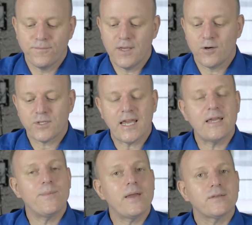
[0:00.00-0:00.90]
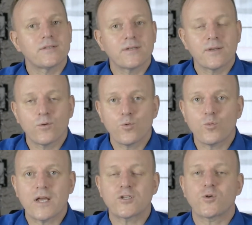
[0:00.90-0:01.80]
entertainment,
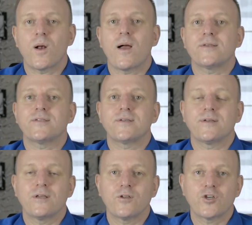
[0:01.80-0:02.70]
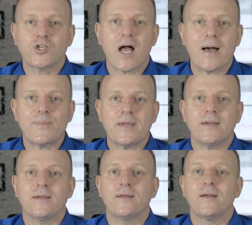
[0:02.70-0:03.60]
restaurants,
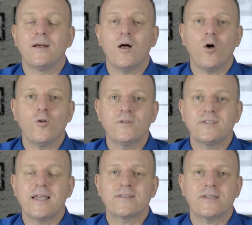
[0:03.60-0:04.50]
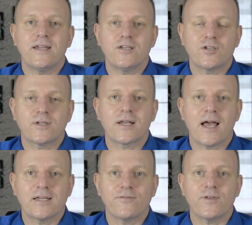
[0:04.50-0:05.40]
shopping, all these destination
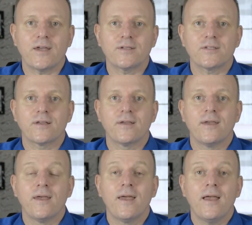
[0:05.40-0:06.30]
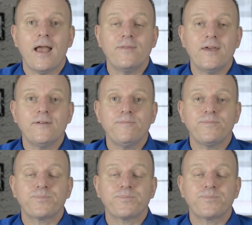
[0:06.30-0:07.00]
kind of things. And then